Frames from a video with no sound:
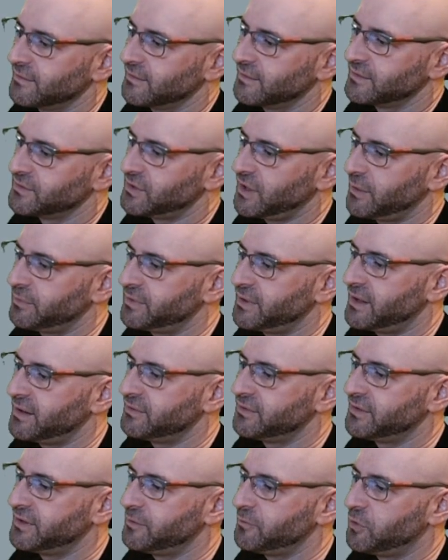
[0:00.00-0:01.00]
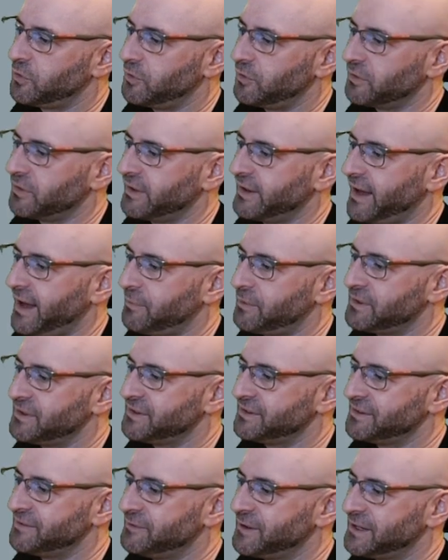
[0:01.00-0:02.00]
Drops out of a temporal gap in this
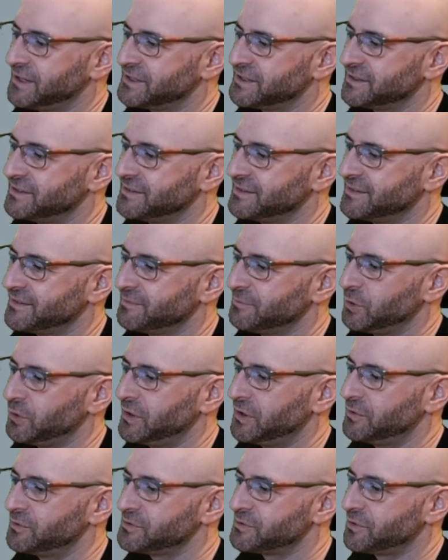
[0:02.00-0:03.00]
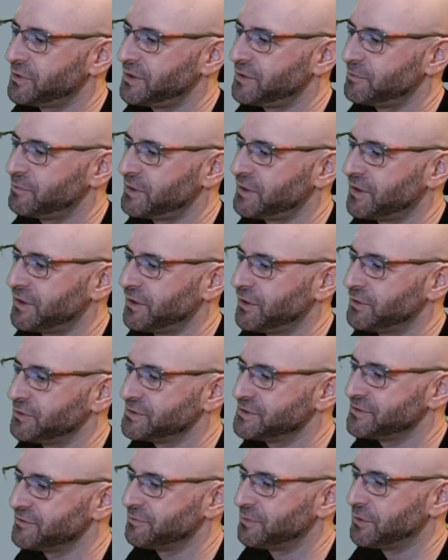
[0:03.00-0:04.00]
dimension. Boolean was created by the ghosts
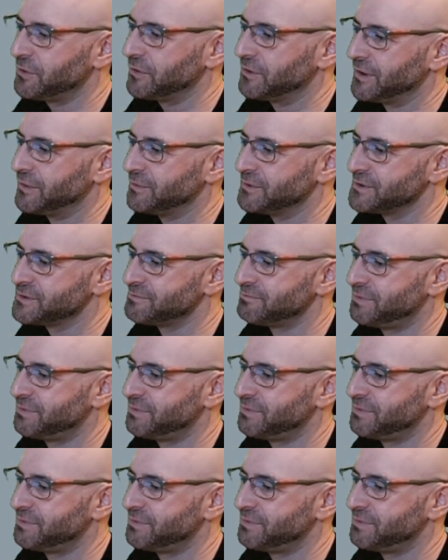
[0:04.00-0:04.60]
of programmers.